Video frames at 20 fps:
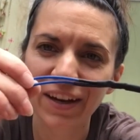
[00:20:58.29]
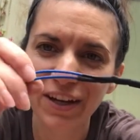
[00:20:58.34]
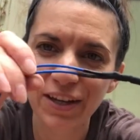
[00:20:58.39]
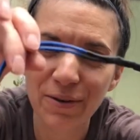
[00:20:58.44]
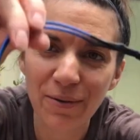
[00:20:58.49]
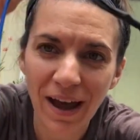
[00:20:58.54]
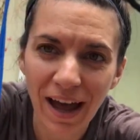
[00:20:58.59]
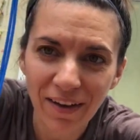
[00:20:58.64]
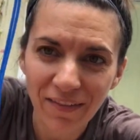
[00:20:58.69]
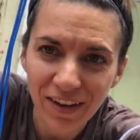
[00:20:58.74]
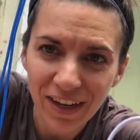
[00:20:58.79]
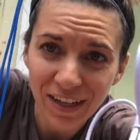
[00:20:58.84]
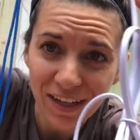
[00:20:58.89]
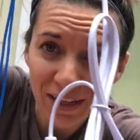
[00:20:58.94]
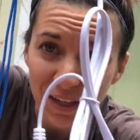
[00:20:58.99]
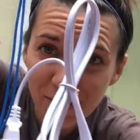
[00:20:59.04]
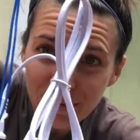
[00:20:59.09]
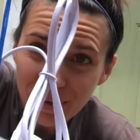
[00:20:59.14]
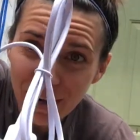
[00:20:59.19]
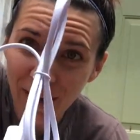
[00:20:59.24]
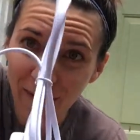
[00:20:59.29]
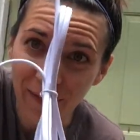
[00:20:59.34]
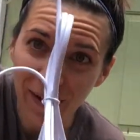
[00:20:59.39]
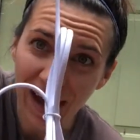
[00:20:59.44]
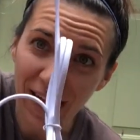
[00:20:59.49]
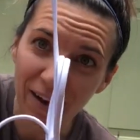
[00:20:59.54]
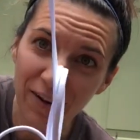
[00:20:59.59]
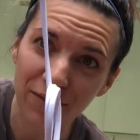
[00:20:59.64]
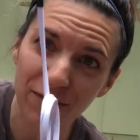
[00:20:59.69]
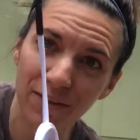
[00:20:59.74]
you have it. You now
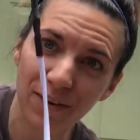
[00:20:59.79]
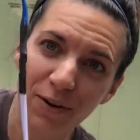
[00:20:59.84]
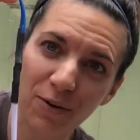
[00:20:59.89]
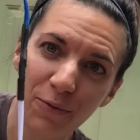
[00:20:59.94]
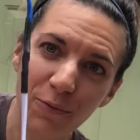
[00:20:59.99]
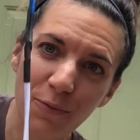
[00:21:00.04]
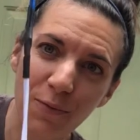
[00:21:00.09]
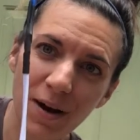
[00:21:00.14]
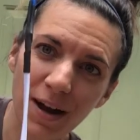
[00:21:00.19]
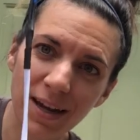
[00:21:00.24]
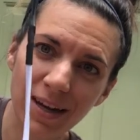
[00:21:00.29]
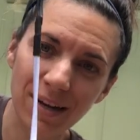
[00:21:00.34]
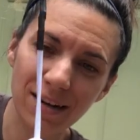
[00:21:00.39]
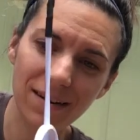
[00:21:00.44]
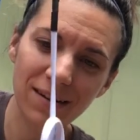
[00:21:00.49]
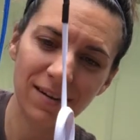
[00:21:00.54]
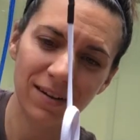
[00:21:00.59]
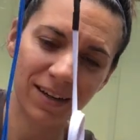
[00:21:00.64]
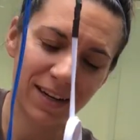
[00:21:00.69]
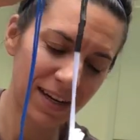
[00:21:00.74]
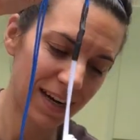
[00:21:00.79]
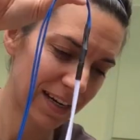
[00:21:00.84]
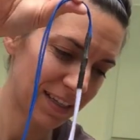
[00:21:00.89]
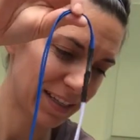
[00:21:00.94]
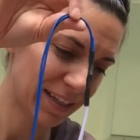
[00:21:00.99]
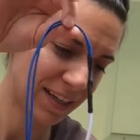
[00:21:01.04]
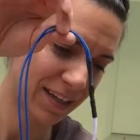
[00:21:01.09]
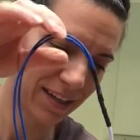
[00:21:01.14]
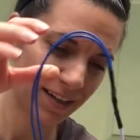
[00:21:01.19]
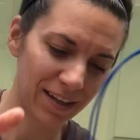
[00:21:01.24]
have one
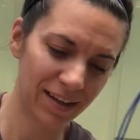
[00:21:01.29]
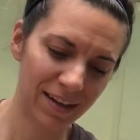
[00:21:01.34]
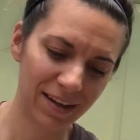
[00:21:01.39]
connected